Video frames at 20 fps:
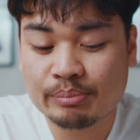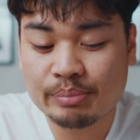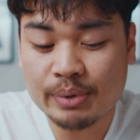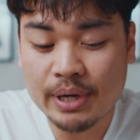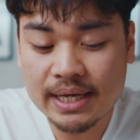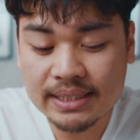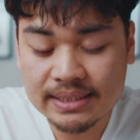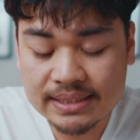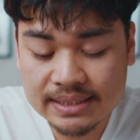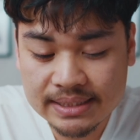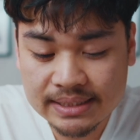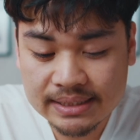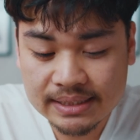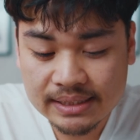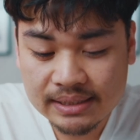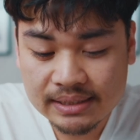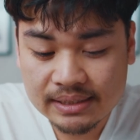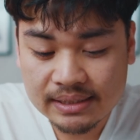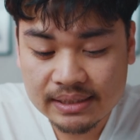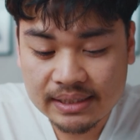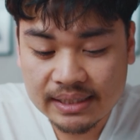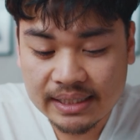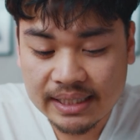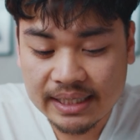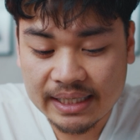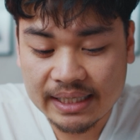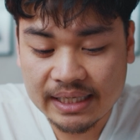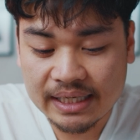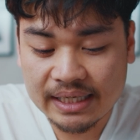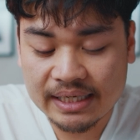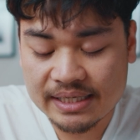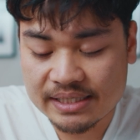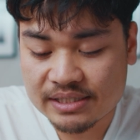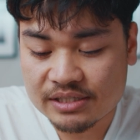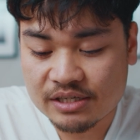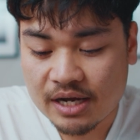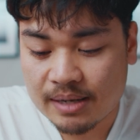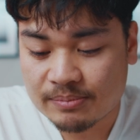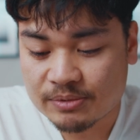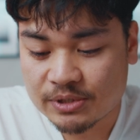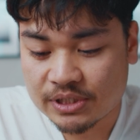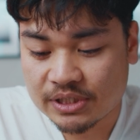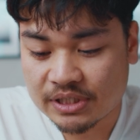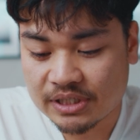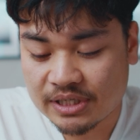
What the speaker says: but it is an option,